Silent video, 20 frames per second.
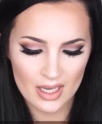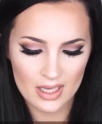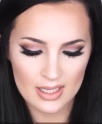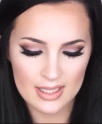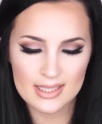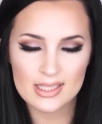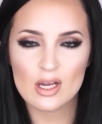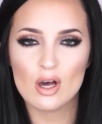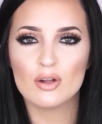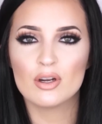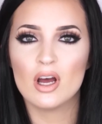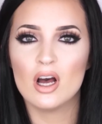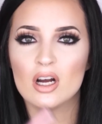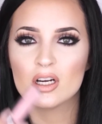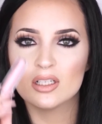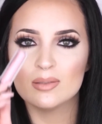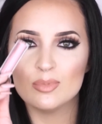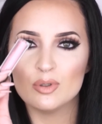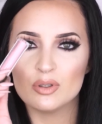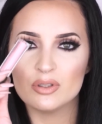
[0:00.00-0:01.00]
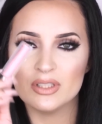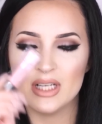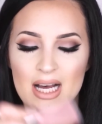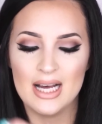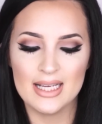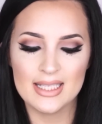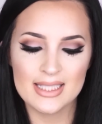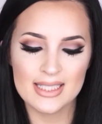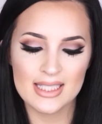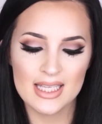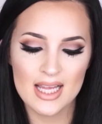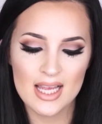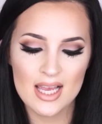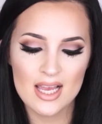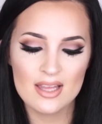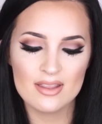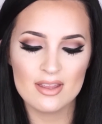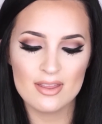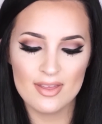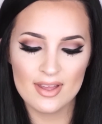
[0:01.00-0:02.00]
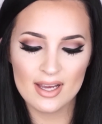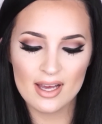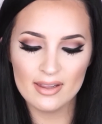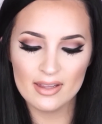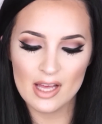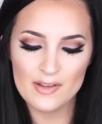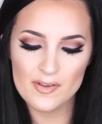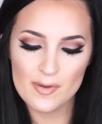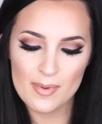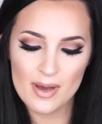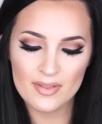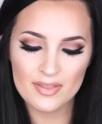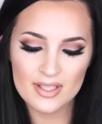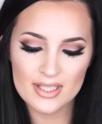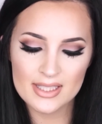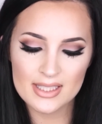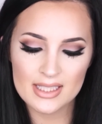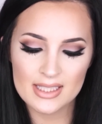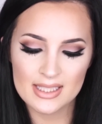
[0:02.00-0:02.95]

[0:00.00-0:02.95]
And it's called Huggable Glass. The thing I love about this